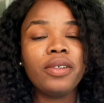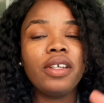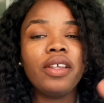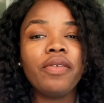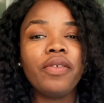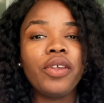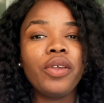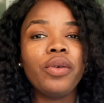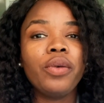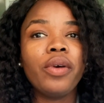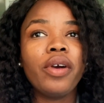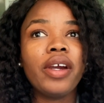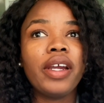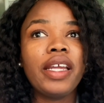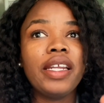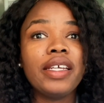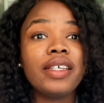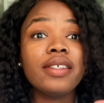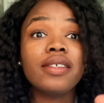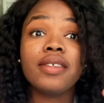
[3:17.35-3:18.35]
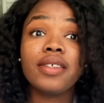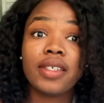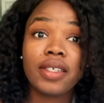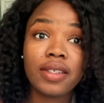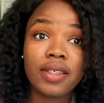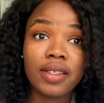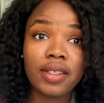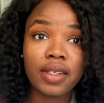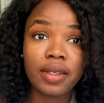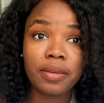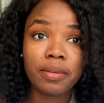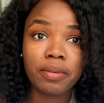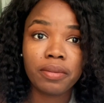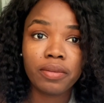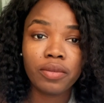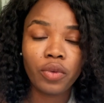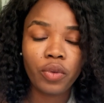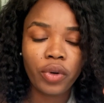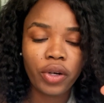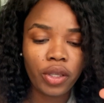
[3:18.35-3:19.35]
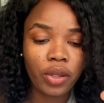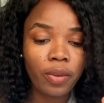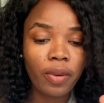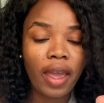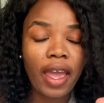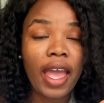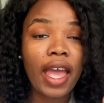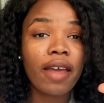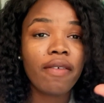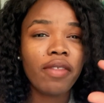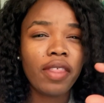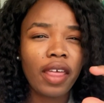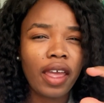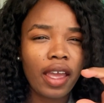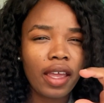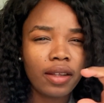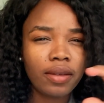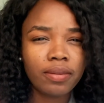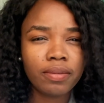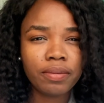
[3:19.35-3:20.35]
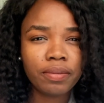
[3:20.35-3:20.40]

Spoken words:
if you are in a system where you have that